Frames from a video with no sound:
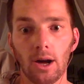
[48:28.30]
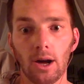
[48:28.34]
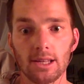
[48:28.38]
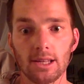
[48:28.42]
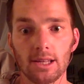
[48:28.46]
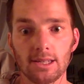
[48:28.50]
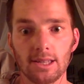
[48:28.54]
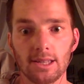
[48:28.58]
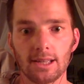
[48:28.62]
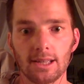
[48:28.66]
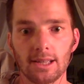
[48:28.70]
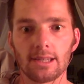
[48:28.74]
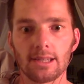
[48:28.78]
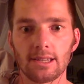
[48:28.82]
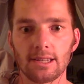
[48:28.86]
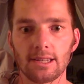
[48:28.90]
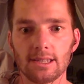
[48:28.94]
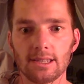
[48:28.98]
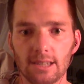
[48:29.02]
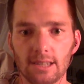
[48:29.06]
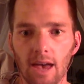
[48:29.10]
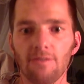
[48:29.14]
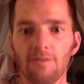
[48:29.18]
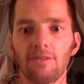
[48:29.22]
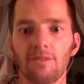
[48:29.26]
is like
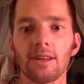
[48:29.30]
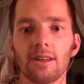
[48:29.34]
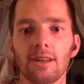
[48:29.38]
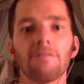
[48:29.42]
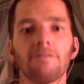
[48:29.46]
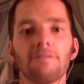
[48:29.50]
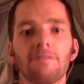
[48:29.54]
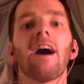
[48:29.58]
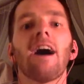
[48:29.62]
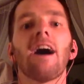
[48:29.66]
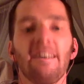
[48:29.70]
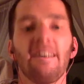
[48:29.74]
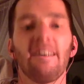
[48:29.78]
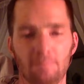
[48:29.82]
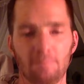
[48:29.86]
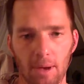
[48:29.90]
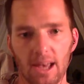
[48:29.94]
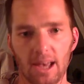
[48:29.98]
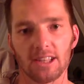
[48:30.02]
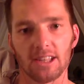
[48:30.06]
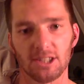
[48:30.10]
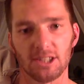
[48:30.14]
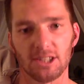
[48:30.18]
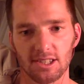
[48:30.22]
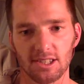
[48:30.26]
75
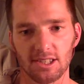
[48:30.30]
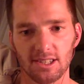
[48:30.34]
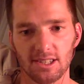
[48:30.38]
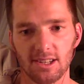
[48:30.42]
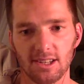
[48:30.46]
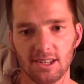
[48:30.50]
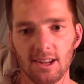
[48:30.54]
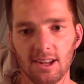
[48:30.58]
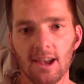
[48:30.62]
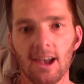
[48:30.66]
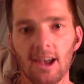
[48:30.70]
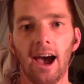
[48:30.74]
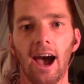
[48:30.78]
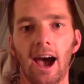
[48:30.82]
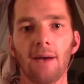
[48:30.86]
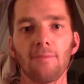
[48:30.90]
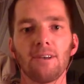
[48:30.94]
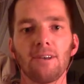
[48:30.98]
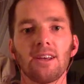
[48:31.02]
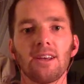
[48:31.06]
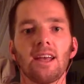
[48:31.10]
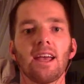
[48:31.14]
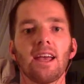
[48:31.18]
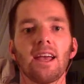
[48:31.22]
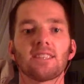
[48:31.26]
pages. I
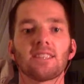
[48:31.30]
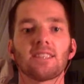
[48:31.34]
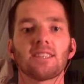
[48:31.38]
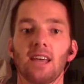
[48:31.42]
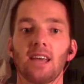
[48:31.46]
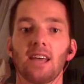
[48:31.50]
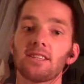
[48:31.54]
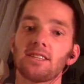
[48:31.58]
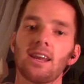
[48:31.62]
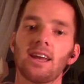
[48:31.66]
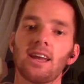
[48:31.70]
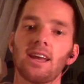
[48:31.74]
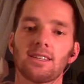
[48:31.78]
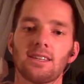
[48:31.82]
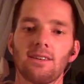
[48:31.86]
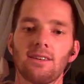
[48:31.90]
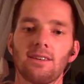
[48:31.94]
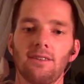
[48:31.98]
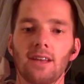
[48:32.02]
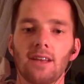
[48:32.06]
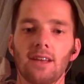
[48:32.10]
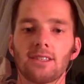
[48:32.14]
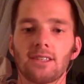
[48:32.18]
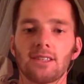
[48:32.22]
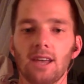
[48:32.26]
mean, it's an
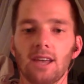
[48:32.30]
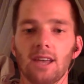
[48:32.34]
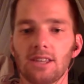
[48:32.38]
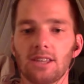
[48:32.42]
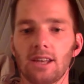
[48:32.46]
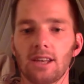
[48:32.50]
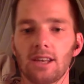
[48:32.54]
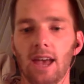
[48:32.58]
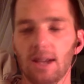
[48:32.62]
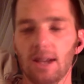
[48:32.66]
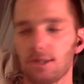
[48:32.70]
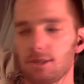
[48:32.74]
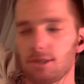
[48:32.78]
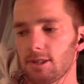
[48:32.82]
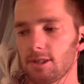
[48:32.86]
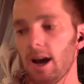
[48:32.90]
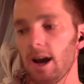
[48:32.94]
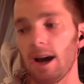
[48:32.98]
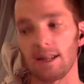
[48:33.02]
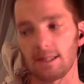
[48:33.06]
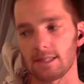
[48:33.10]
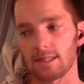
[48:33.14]
exercise